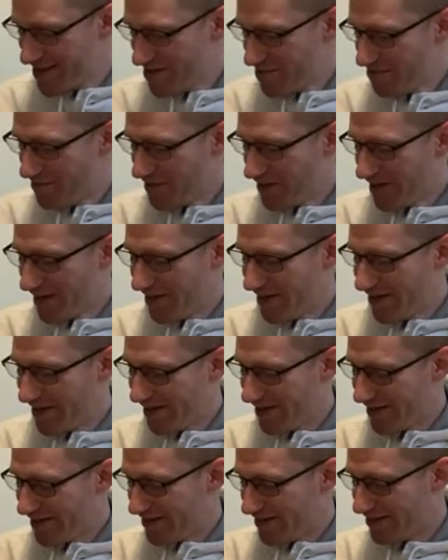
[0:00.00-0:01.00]

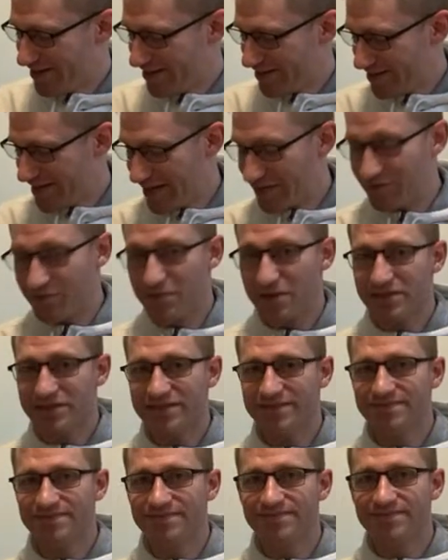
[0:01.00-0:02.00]
But thanks for
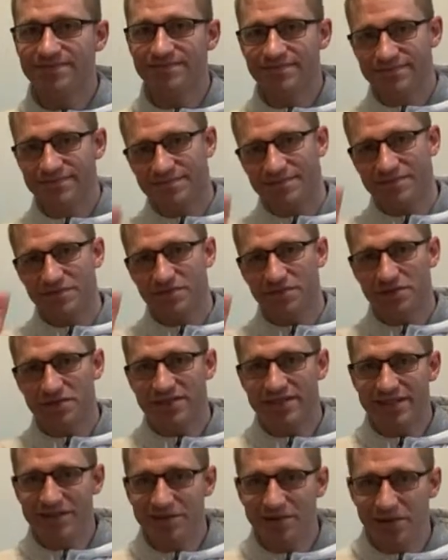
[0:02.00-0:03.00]
watching. We'll
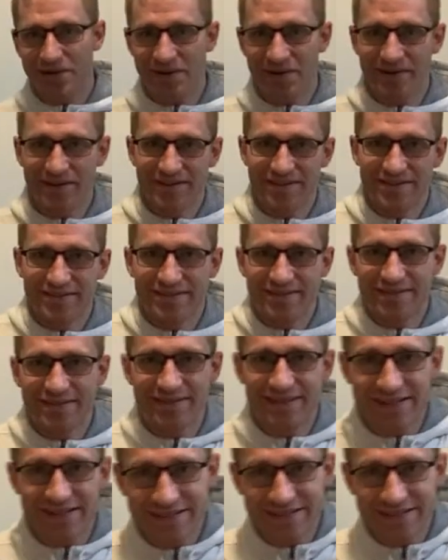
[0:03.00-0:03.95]
see you all next